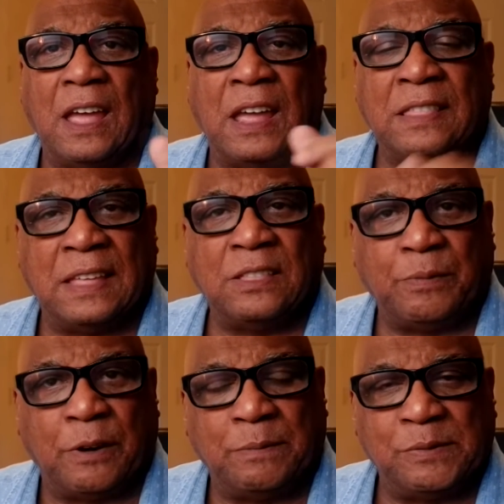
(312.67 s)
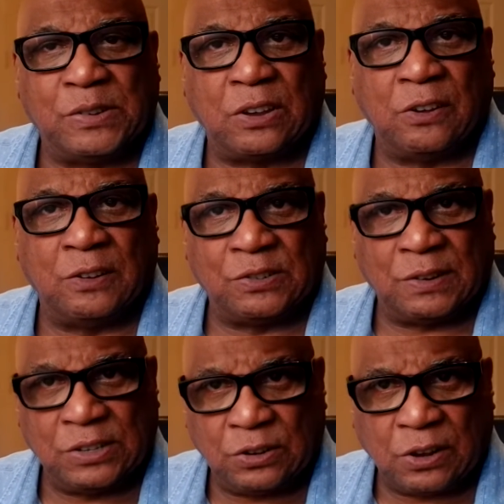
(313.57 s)
and then the problems occurred. So I
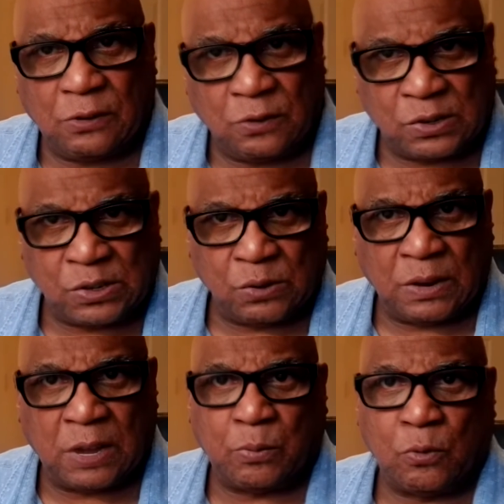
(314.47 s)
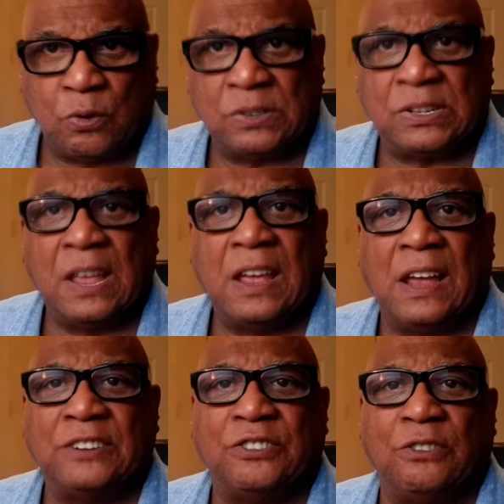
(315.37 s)
took out those 2 airports,
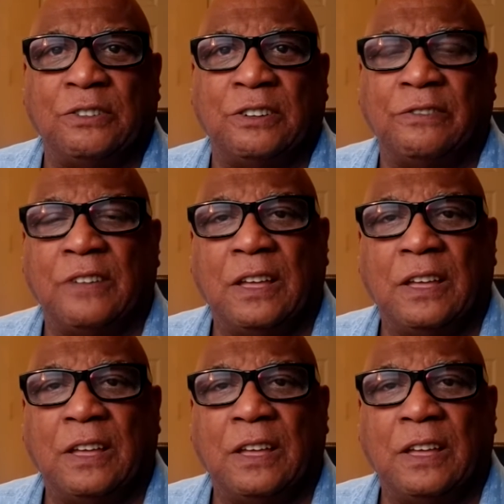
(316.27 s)
and sure enough,